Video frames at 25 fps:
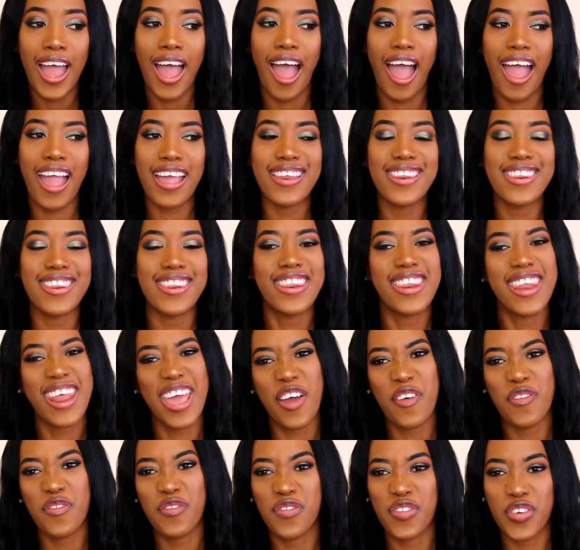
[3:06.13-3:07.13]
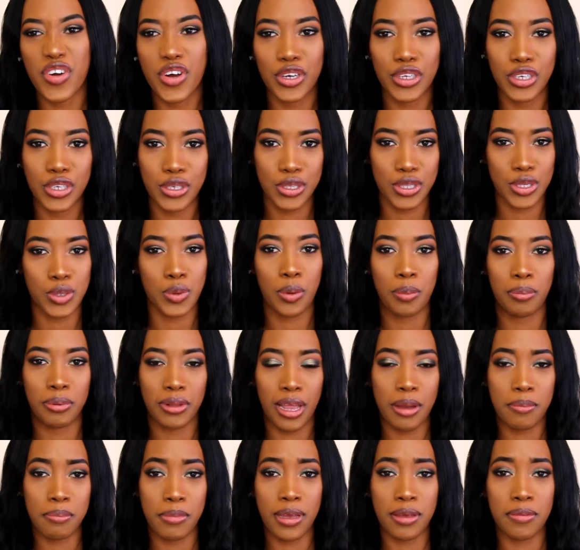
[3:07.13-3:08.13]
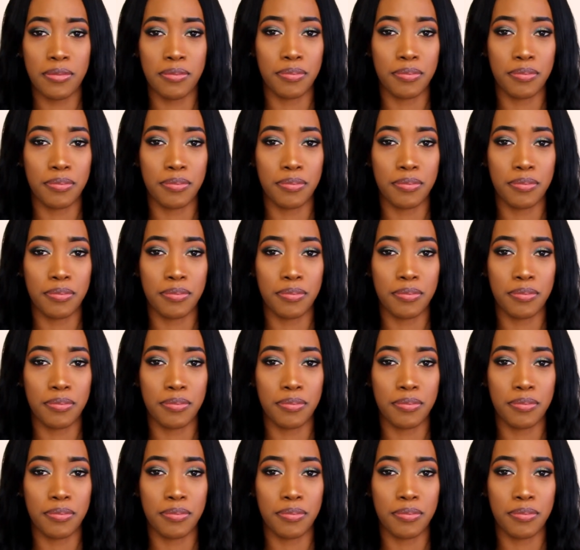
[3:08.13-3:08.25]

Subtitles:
I never used to apply